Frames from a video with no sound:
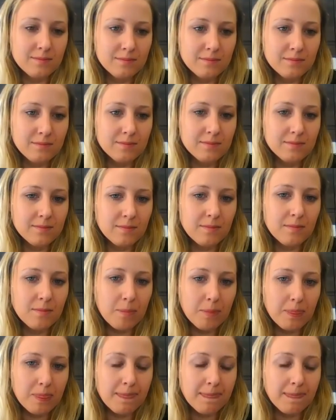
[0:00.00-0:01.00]

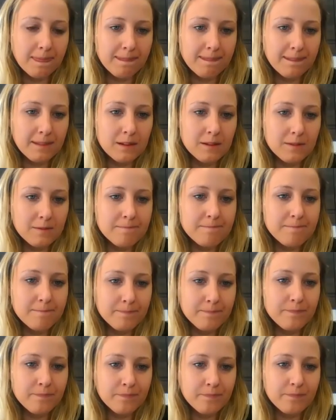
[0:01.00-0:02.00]

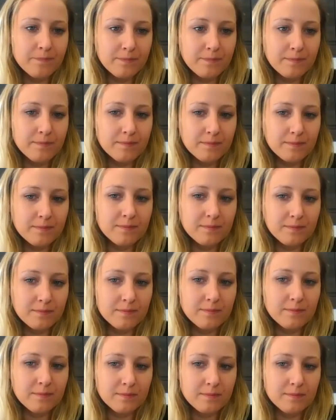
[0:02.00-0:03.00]

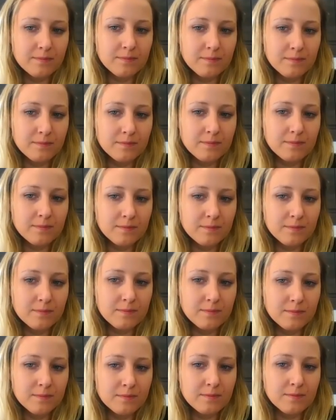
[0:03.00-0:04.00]

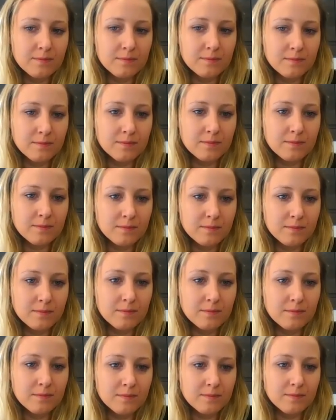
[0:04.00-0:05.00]

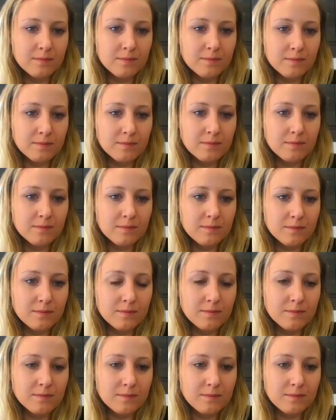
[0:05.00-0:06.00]

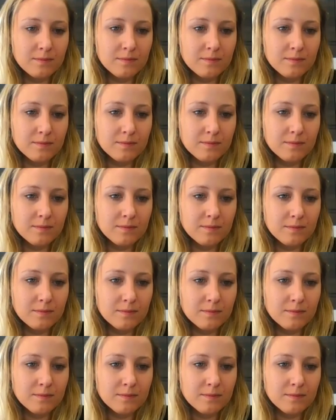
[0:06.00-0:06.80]
No words are spoken by the person on screen.